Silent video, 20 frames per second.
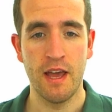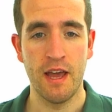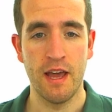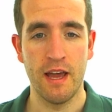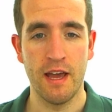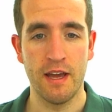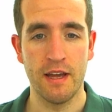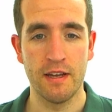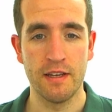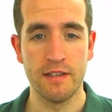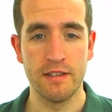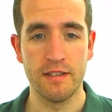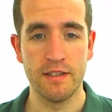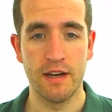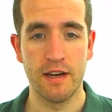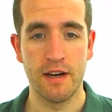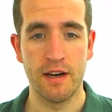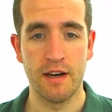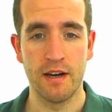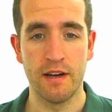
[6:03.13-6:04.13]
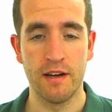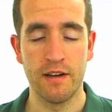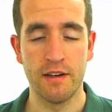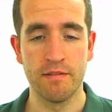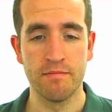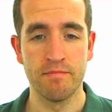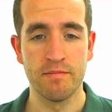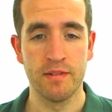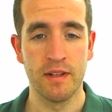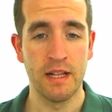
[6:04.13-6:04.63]
And
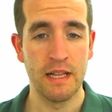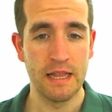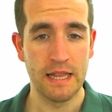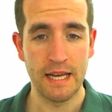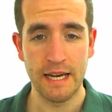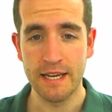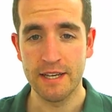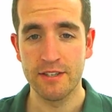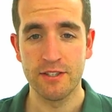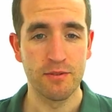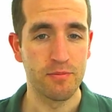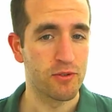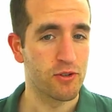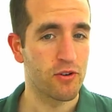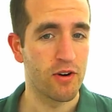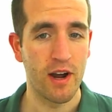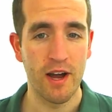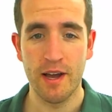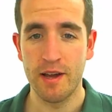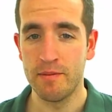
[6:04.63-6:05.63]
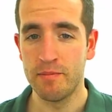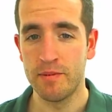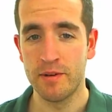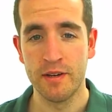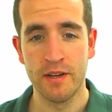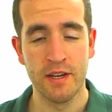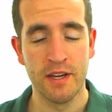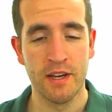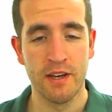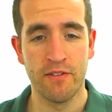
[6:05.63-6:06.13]
like,
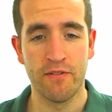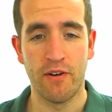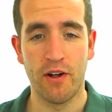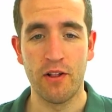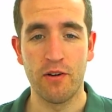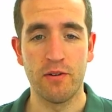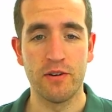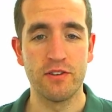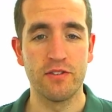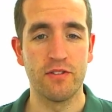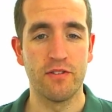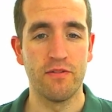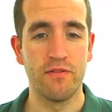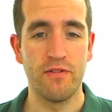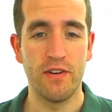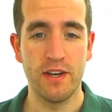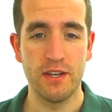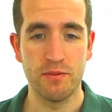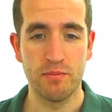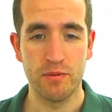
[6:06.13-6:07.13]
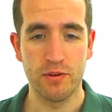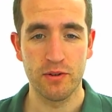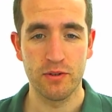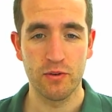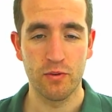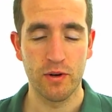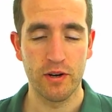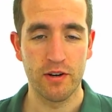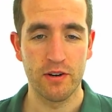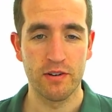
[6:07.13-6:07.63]
subscribe, follow us on Facebook,
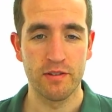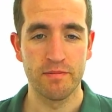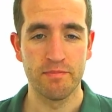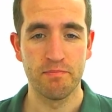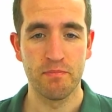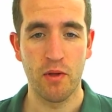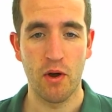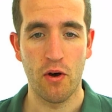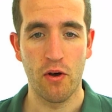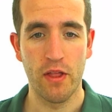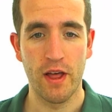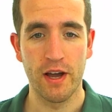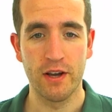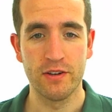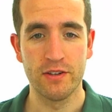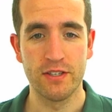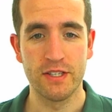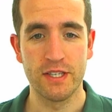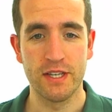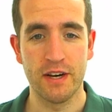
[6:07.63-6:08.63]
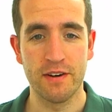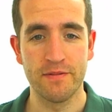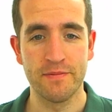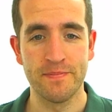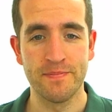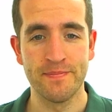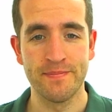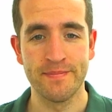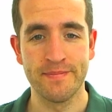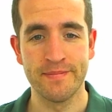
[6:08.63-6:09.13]
Twitter, all that good stuff.
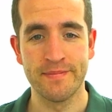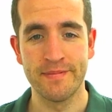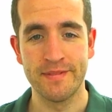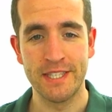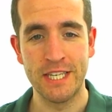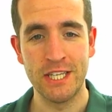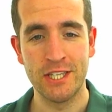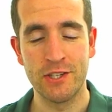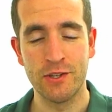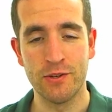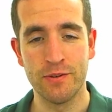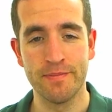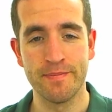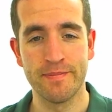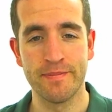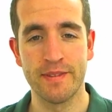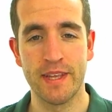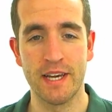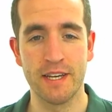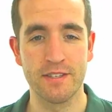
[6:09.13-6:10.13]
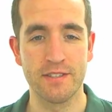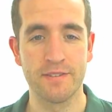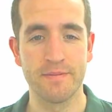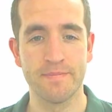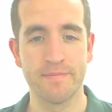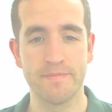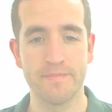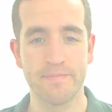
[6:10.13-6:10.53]
See you soon. Thanks.